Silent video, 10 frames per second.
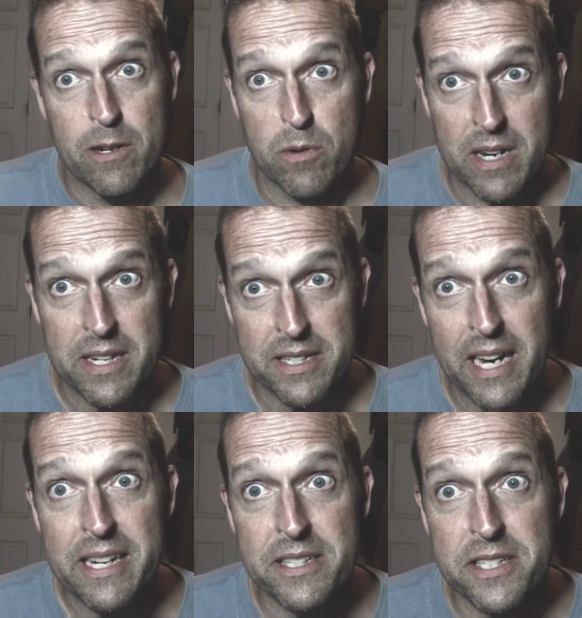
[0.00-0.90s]

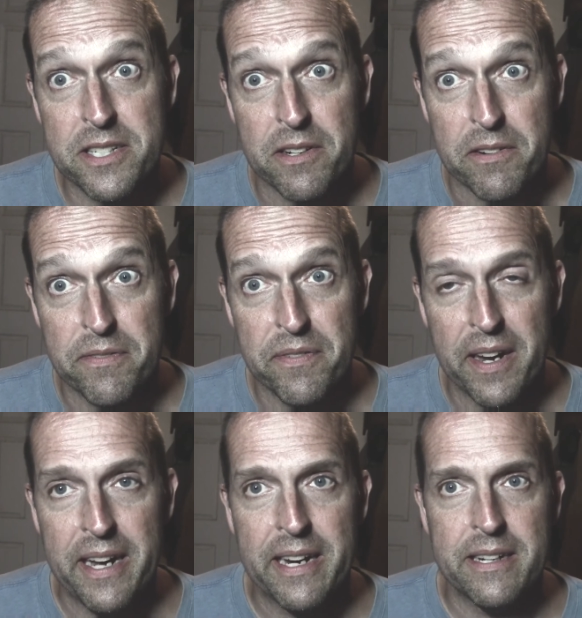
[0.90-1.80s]
condenser
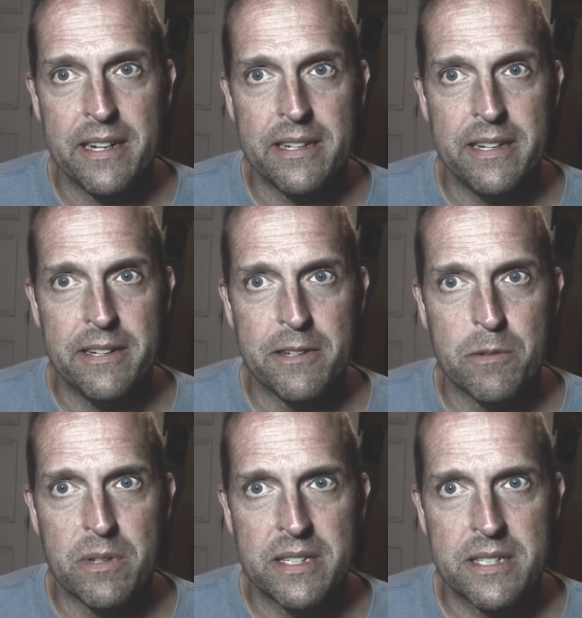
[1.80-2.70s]
fan, and
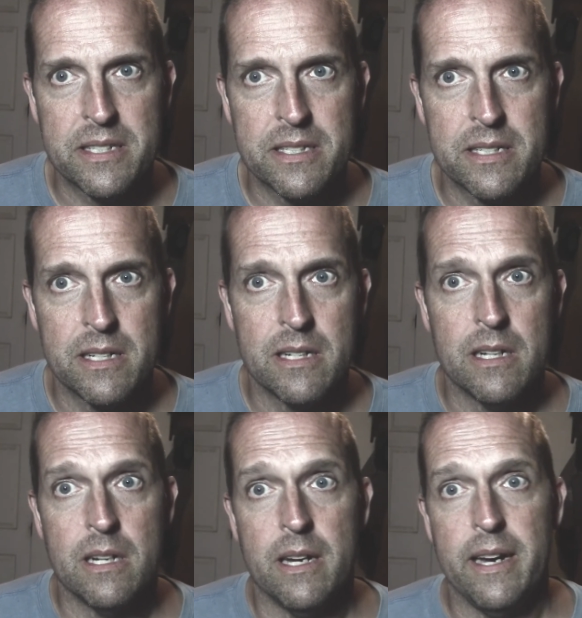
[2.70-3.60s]
it's
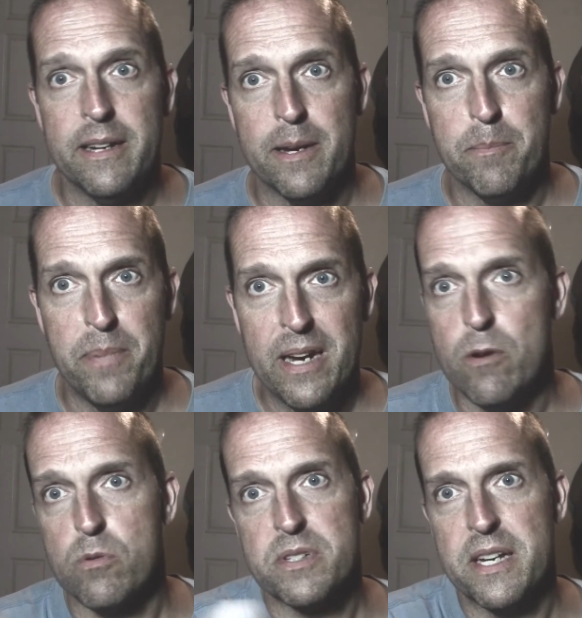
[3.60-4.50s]
and a
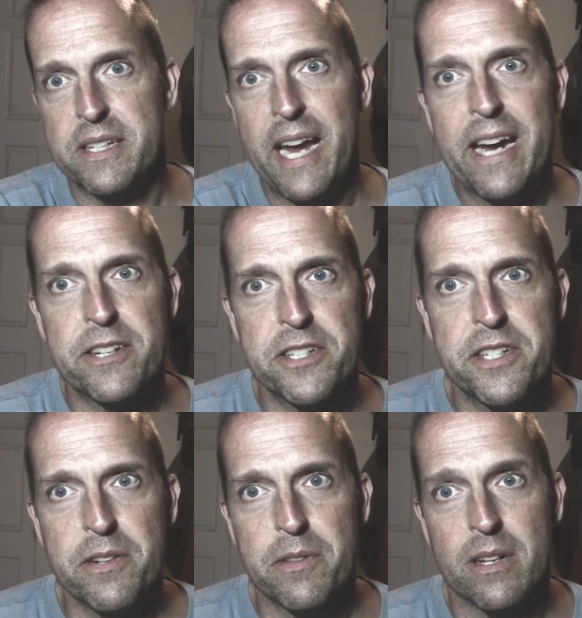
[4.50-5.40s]
belt attached to